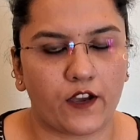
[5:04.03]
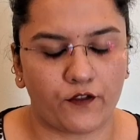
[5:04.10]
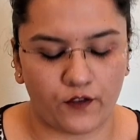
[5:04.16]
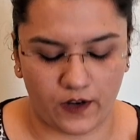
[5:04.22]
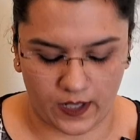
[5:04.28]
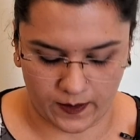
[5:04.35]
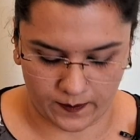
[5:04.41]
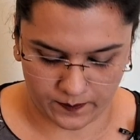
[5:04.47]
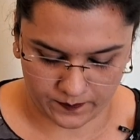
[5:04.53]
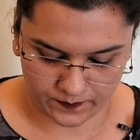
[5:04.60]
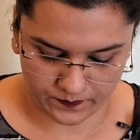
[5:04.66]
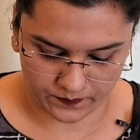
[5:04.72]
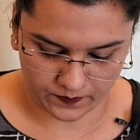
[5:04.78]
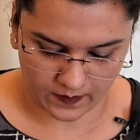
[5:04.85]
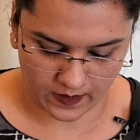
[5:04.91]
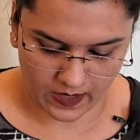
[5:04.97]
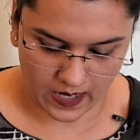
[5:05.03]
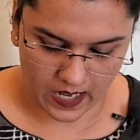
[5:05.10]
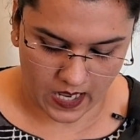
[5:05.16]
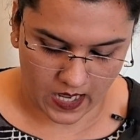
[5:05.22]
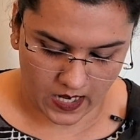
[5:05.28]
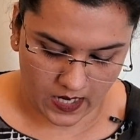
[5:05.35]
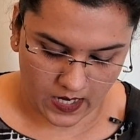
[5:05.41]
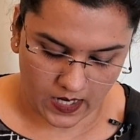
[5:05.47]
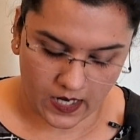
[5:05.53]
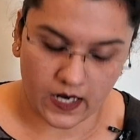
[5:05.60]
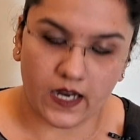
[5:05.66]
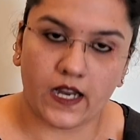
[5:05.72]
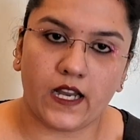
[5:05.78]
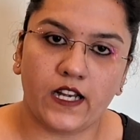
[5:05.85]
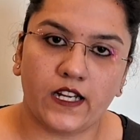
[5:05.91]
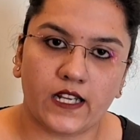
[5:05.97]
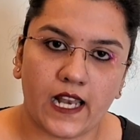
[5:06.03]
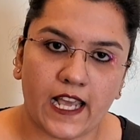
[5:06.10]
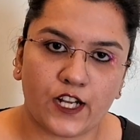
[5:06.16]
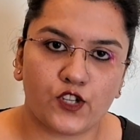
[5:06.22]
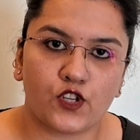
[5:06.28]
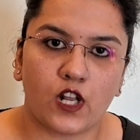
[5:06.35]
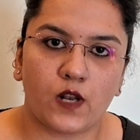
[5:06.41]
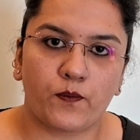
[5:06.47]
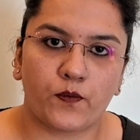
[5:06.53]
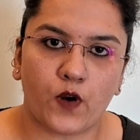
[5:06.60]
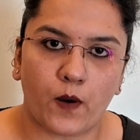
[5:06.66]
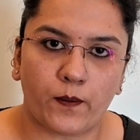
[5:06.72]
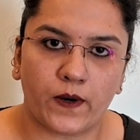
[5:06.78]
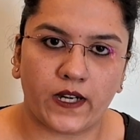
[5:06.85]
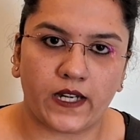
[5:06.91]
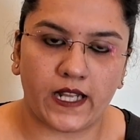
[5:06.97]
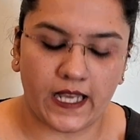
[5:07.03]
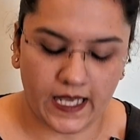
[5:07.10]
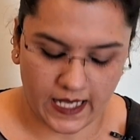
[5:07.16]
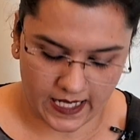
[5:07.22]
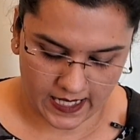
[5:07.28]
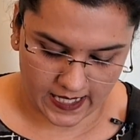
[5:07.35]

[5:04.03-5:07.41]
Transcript: carefully. Intellectual property